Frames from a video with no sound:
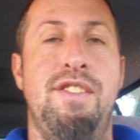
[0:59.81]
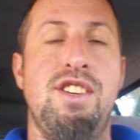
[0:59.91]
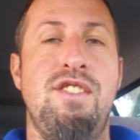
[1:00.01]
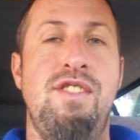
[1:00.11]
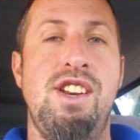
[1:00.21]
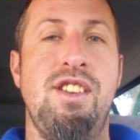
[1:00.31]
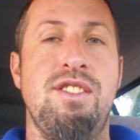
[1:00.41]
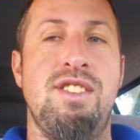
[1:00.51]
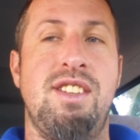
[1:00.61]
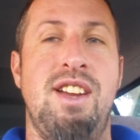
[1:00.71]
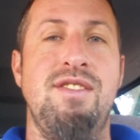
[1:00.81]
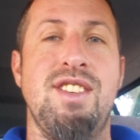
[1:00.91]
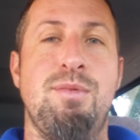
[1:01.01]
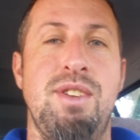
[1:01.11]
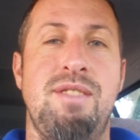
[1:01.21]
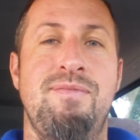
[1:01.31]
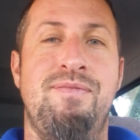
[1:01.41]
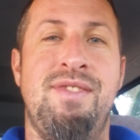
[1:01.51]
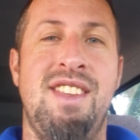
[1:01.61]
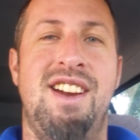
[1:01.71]
fishing videos sometime this week.
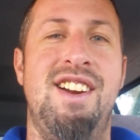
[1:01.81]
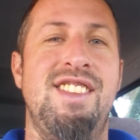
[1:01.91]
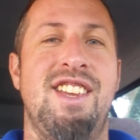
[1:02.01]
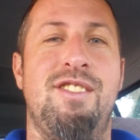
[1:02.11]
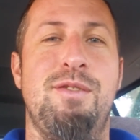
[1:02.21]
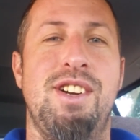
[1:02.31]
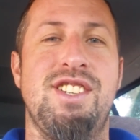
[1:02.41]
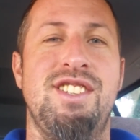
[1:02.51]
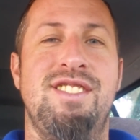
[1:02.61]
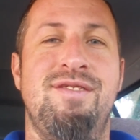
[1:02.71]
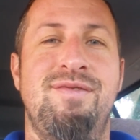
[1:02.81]
Alright, thanks for watching.